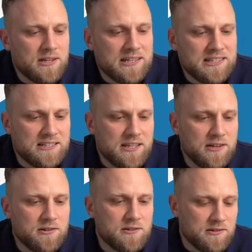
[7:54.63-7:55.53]

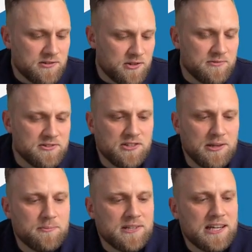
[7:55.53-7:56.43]
ETL, Service
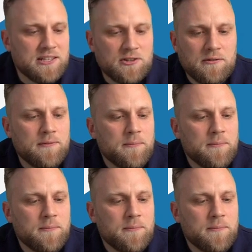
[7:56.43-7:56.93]
GmbH.